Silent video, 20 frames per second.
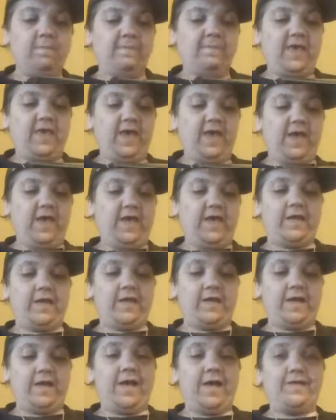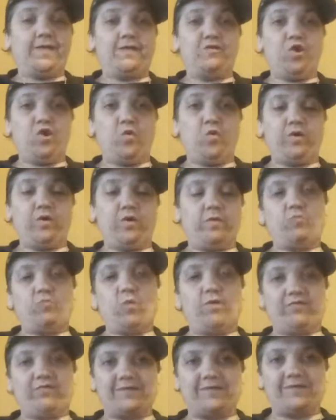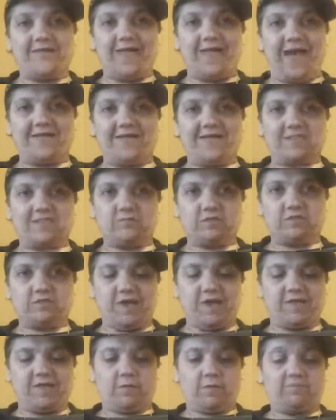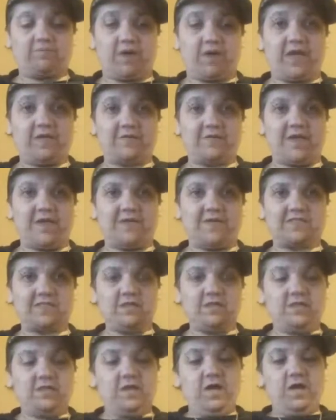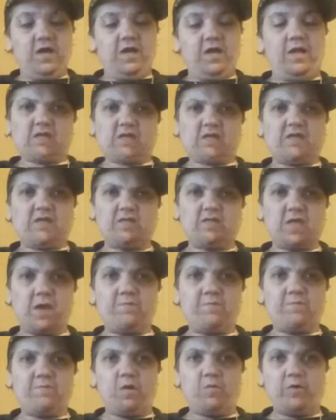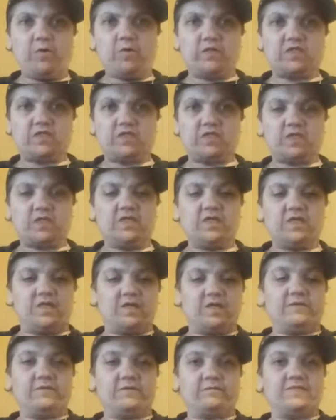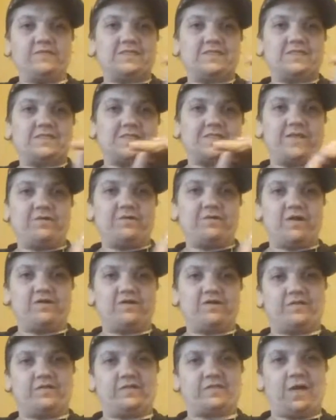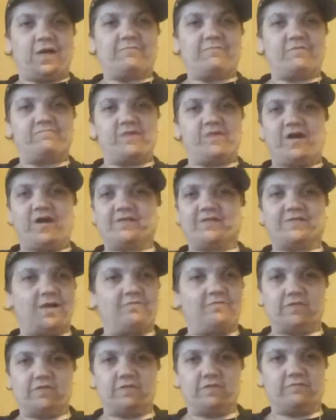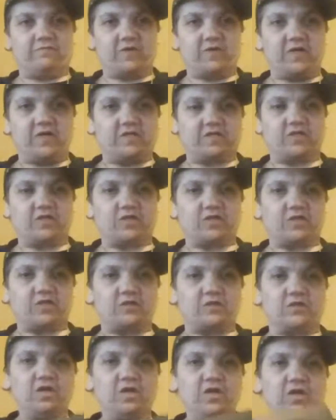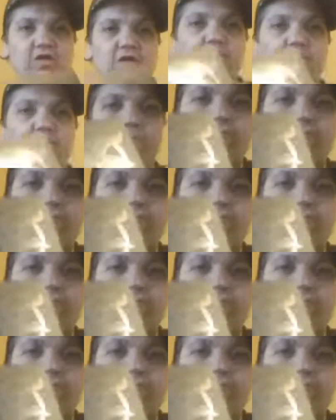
and I didn't know, well, the glass, it was a glass, a pint glass, and I was like, this is heavy, I wonder what's in it, and it literally said it right on the top of the box, and I wasn't even paying attention. But I